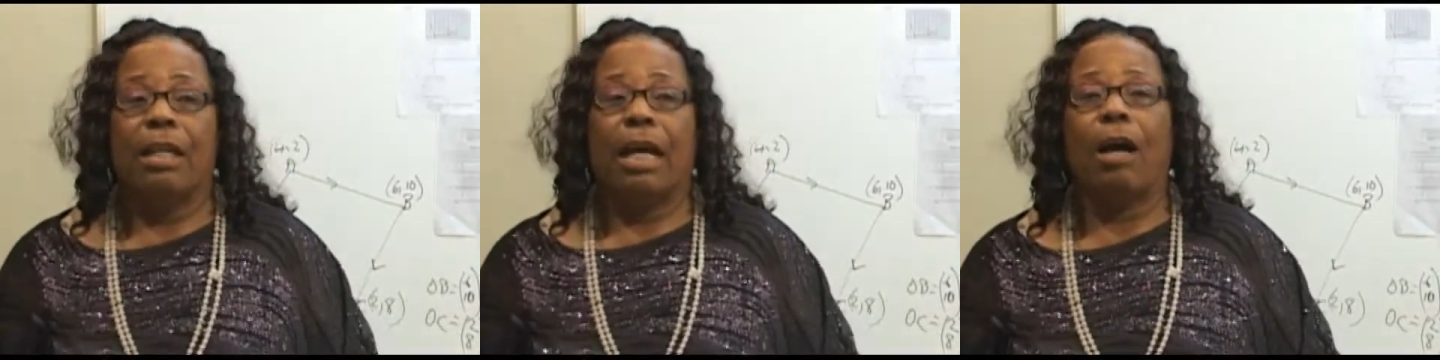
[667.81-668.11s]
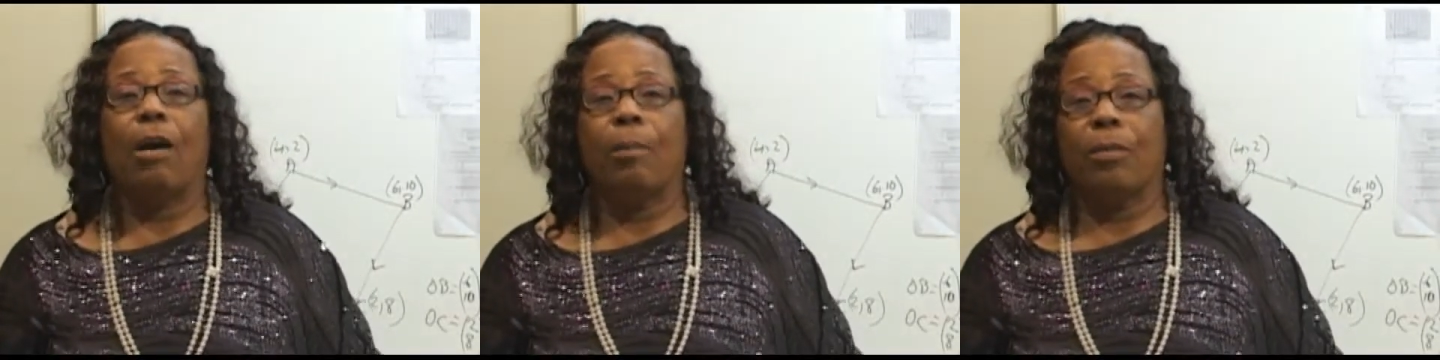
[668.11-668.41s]

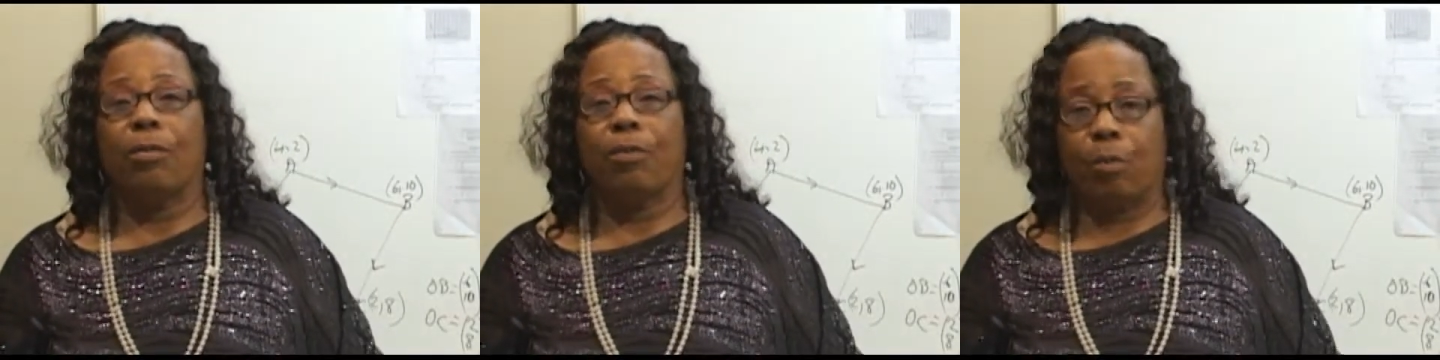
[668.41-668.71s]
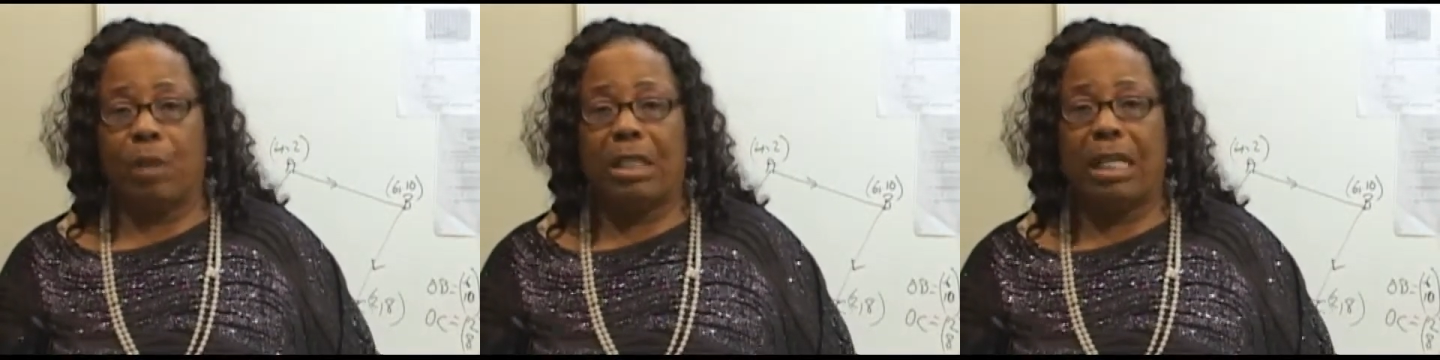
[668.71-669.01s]

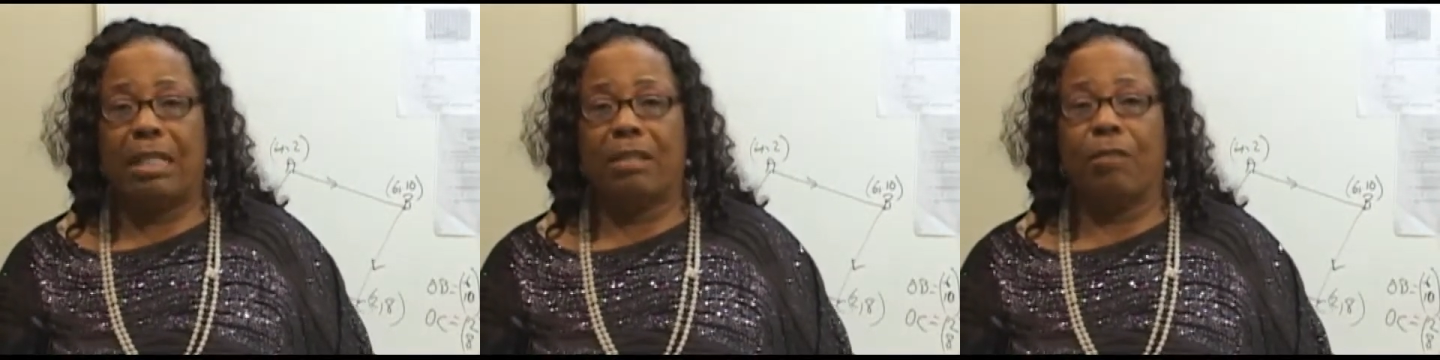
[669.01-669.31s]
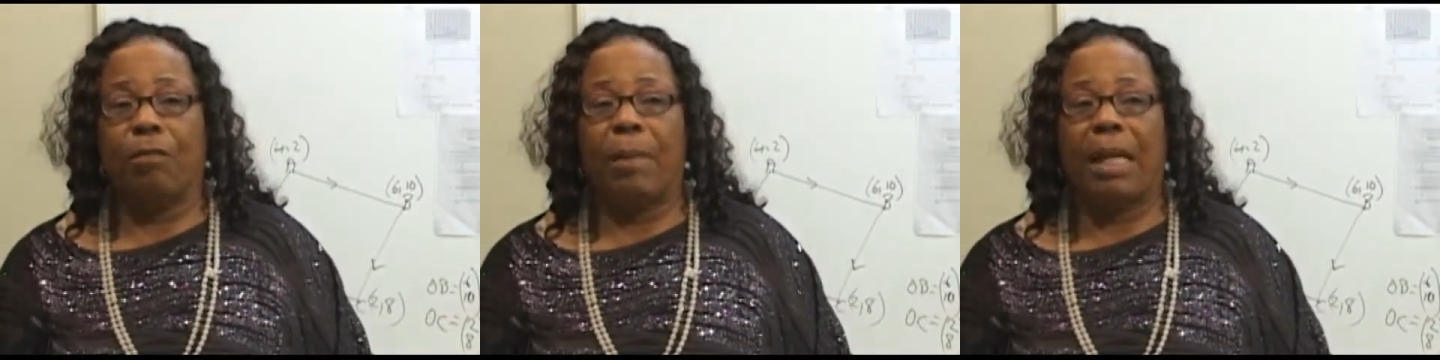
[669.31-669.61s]
3 tins
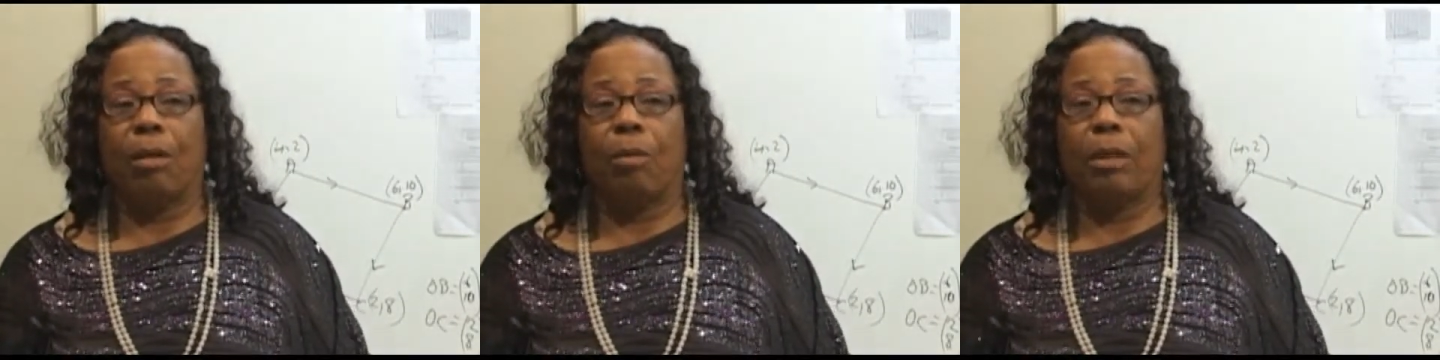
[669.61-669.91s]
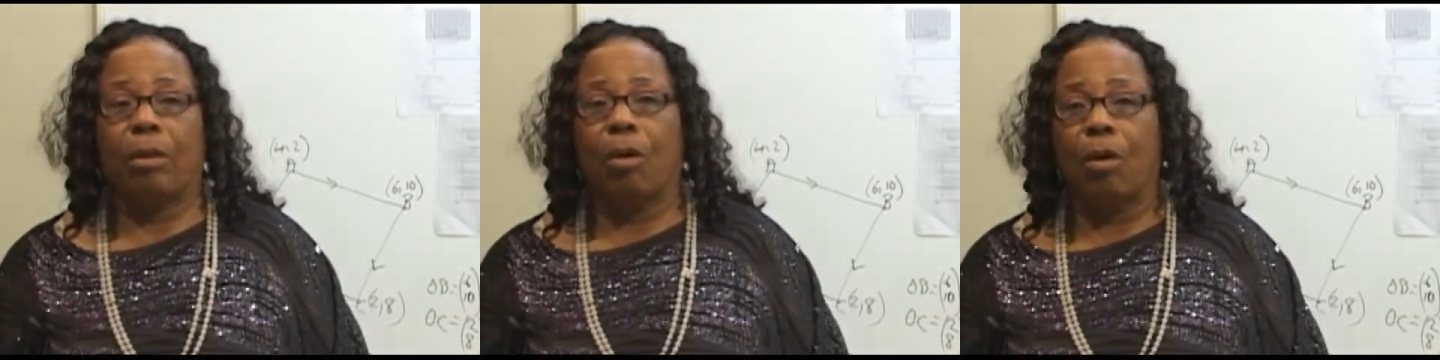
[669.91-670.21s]
of milk
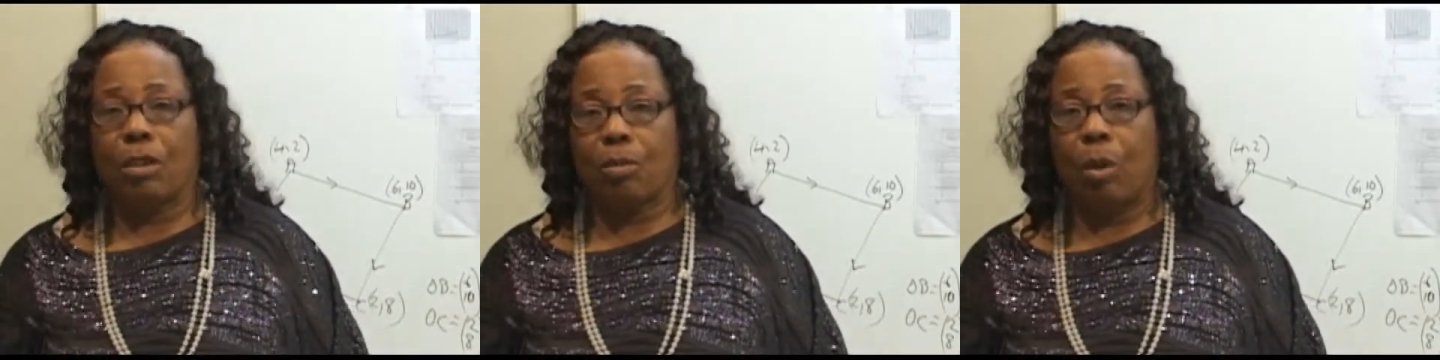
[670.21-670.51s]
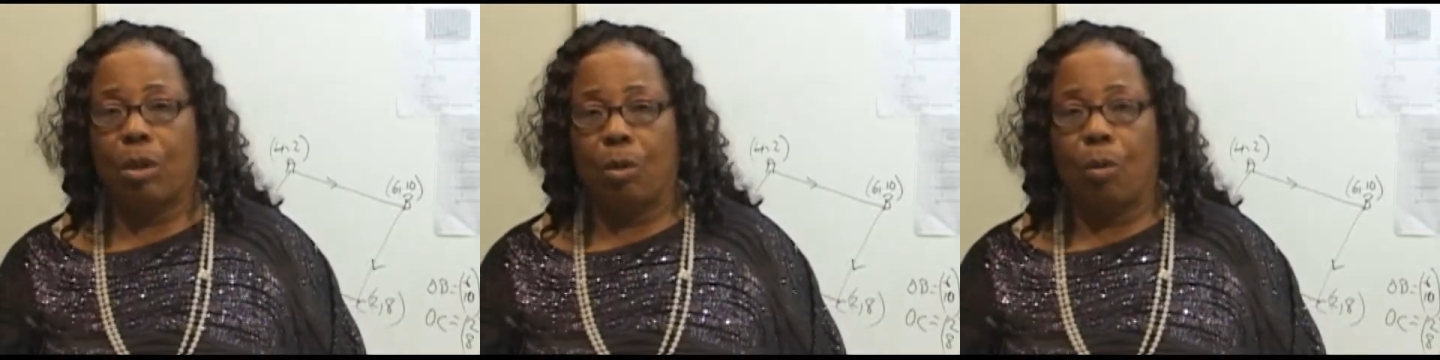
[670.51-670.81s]
would cost
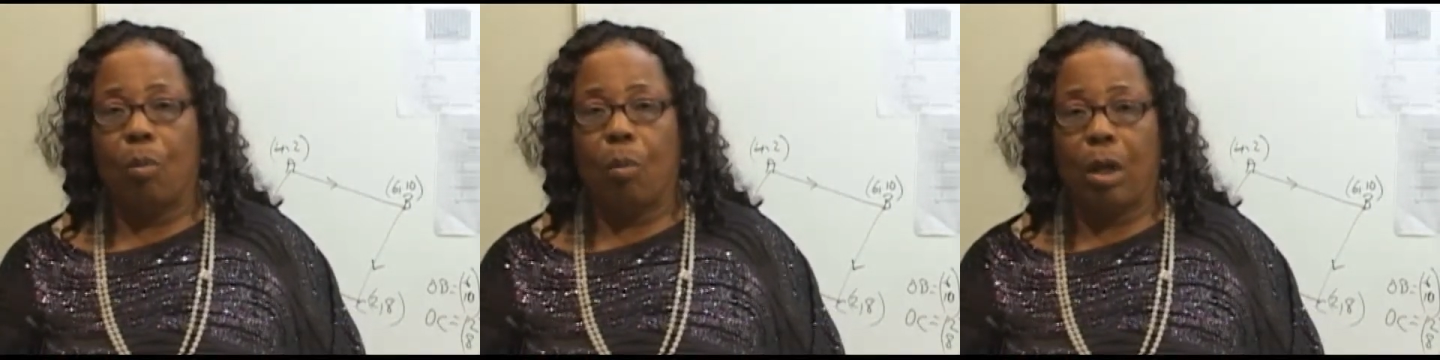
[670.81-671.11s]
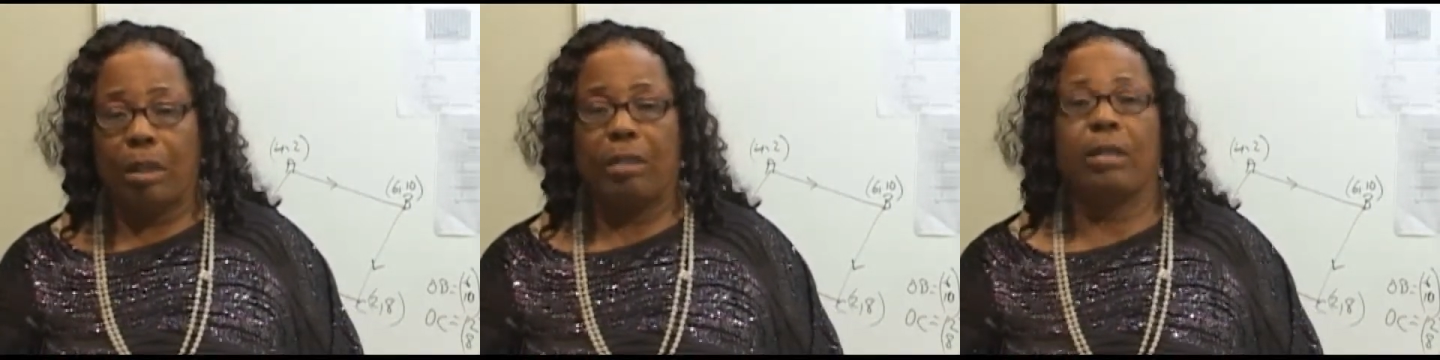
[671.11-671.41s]
what or
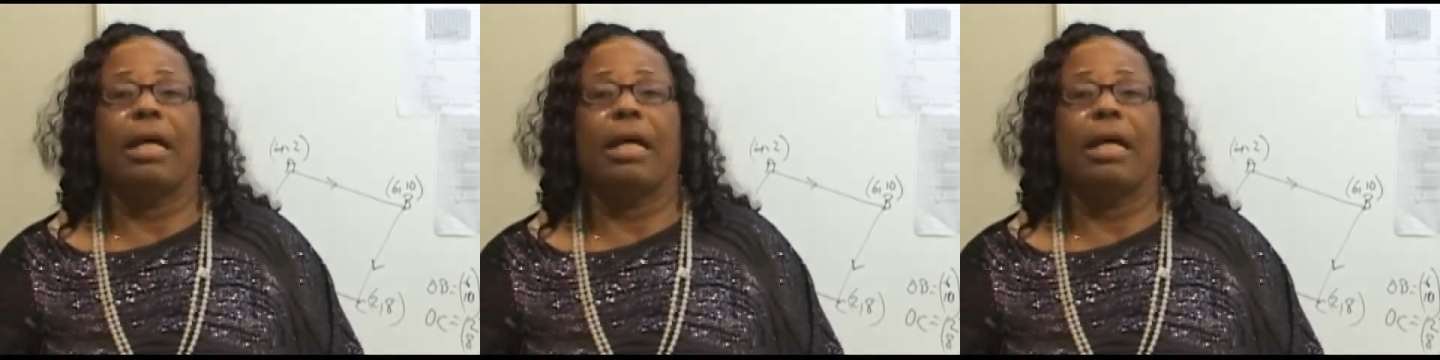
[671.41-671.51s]
what.